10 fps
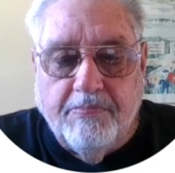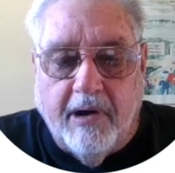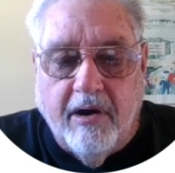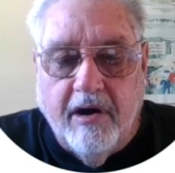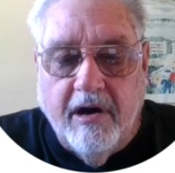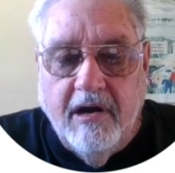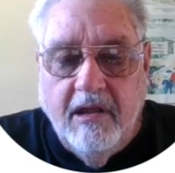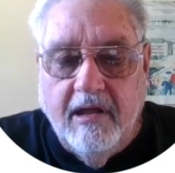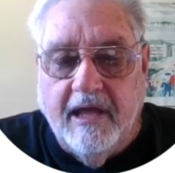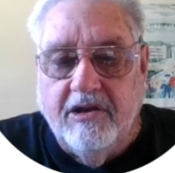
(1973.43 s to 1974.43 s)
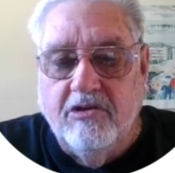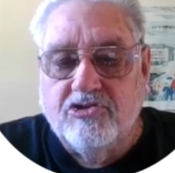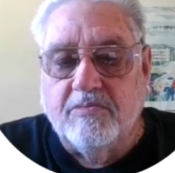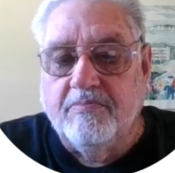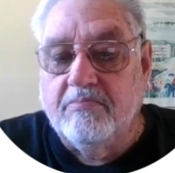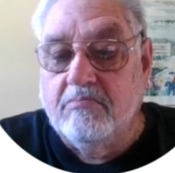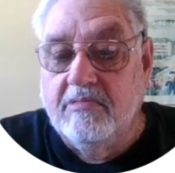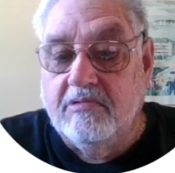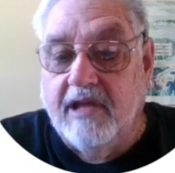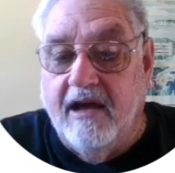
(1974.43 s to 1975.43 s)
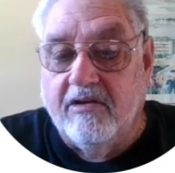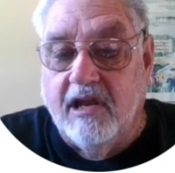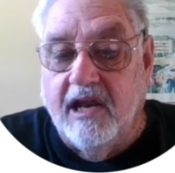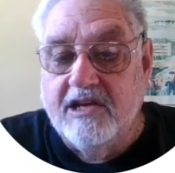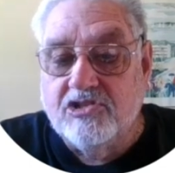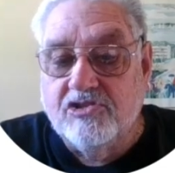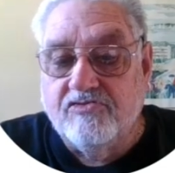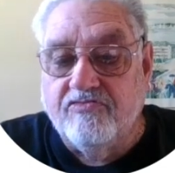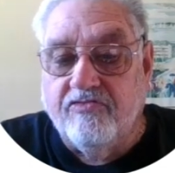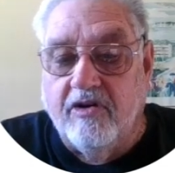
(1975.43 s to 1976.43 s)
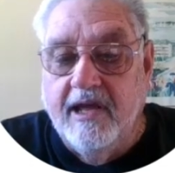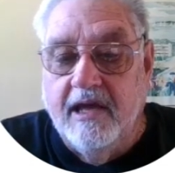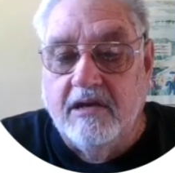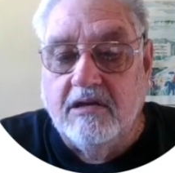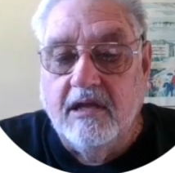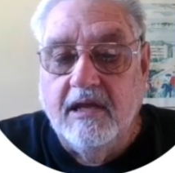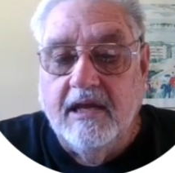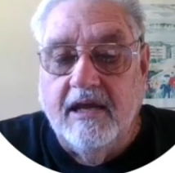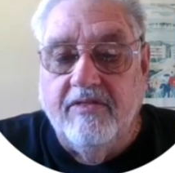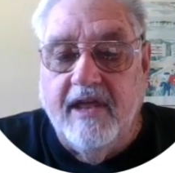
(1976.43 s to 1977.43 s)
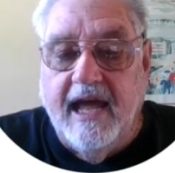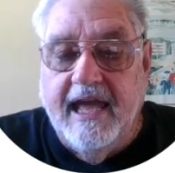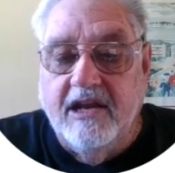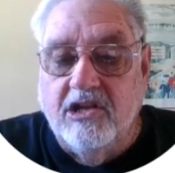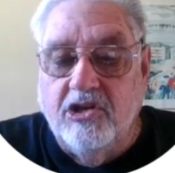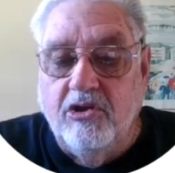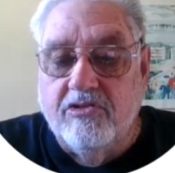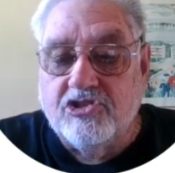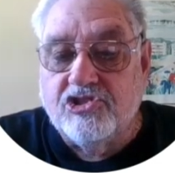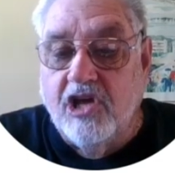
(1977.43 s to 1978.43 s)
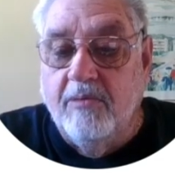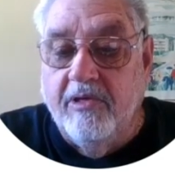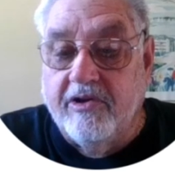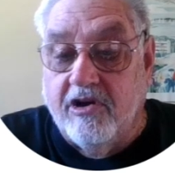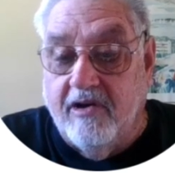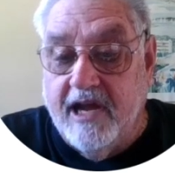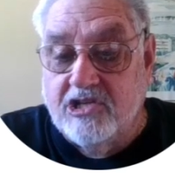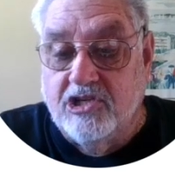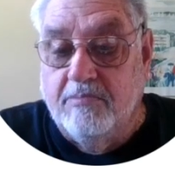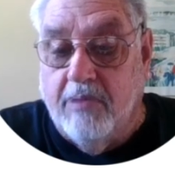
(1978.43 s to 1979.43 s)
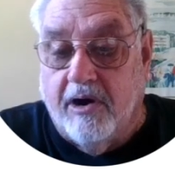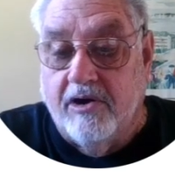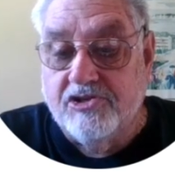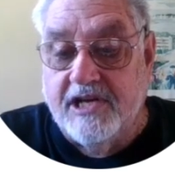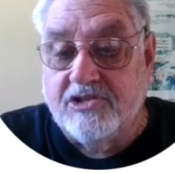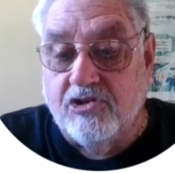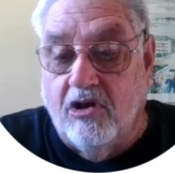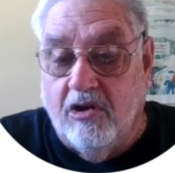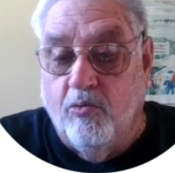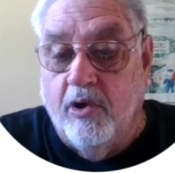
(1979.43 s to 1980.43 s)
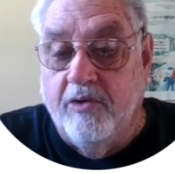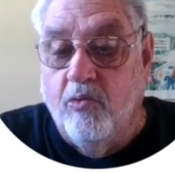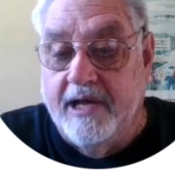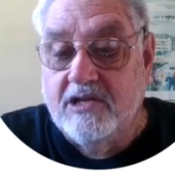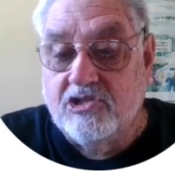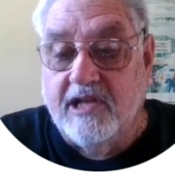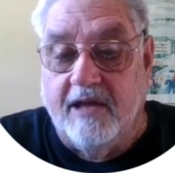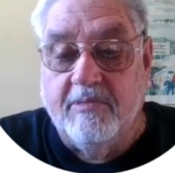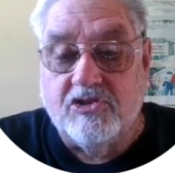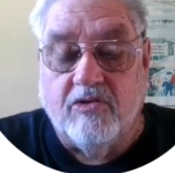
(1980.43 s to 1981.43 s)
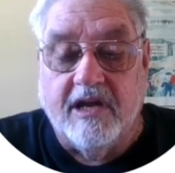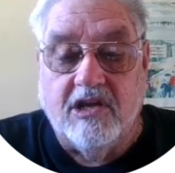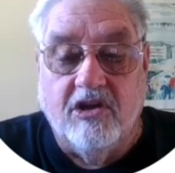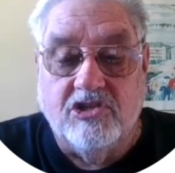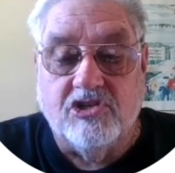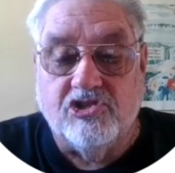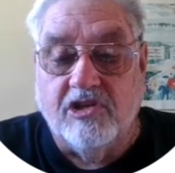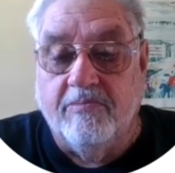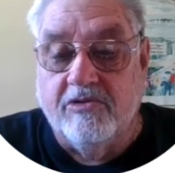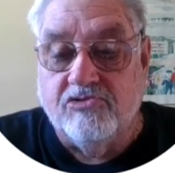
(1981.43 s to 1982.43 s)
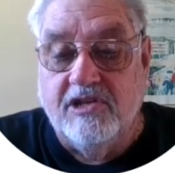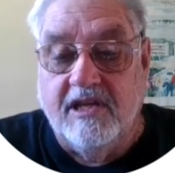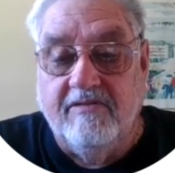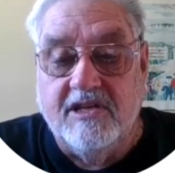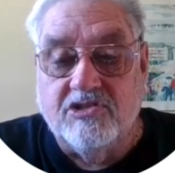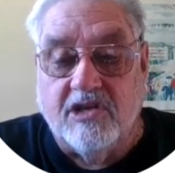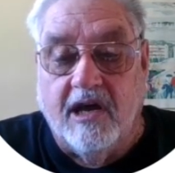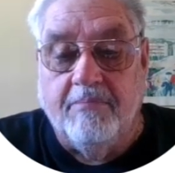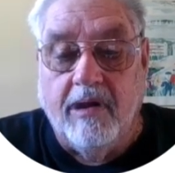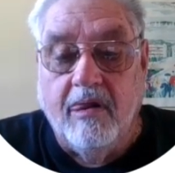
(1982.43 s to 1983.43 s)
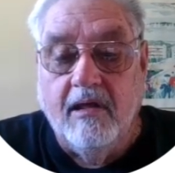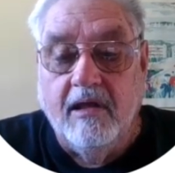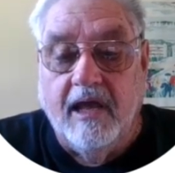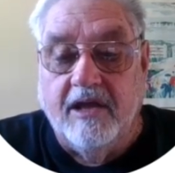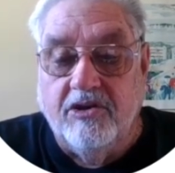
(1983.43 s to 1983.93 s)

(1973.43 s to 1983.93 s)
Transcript: burn and do some calculations for it. And then I had to do the sum of the correction burns. That's all in one weight statement. So I could just sum those DVs up and